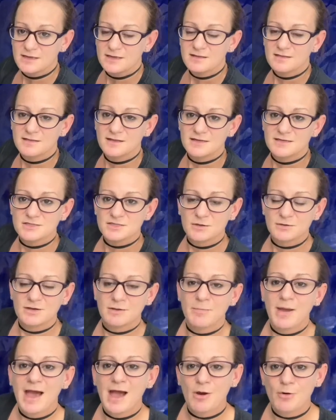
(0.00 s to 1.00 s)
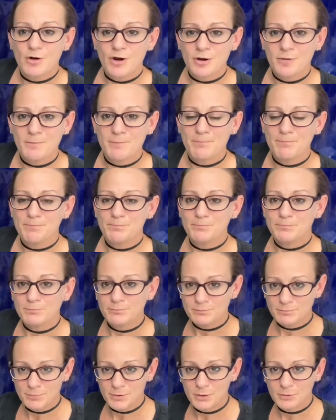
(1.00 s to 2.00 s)
that is going to power
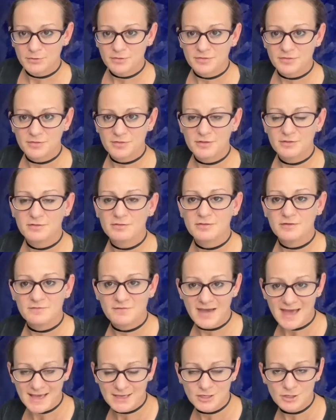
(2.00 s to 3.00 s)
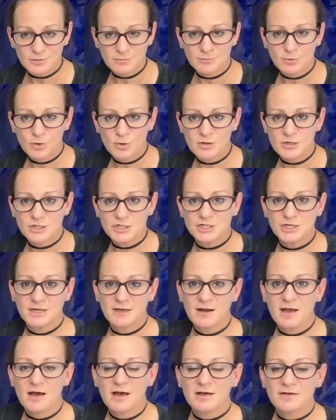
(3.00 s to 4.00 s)
both the vacuum
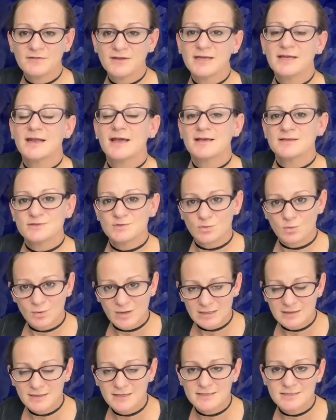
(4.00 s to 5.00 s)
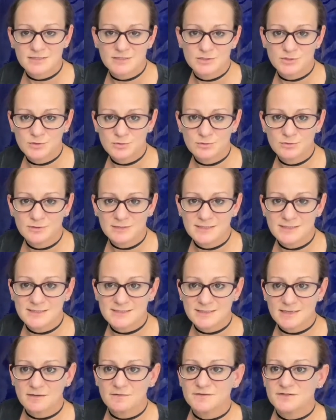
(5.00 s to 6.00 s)
portion of it as well as the tool
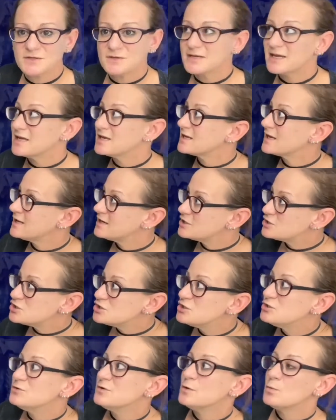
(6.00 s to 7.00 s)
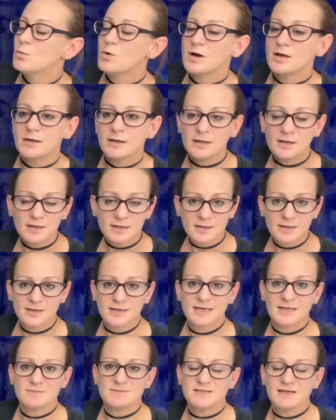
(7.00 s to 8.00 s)
itself. So again, kind of 2-in-1,
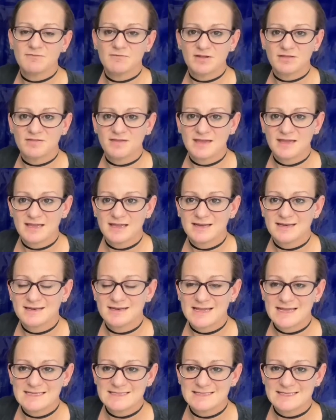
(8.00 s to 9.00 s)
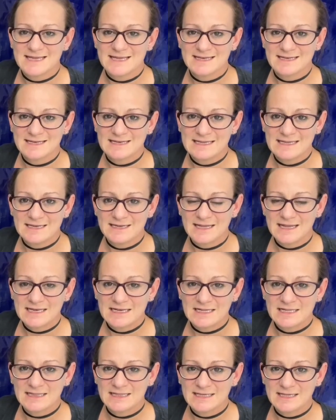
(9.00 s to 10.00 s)
keeps everything nice and neat
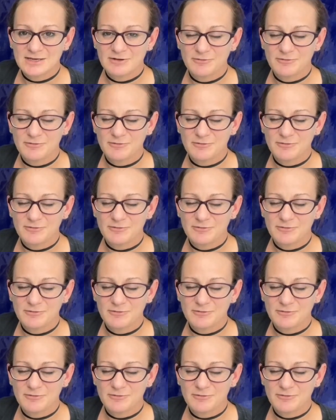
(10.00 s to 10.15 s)
and clean.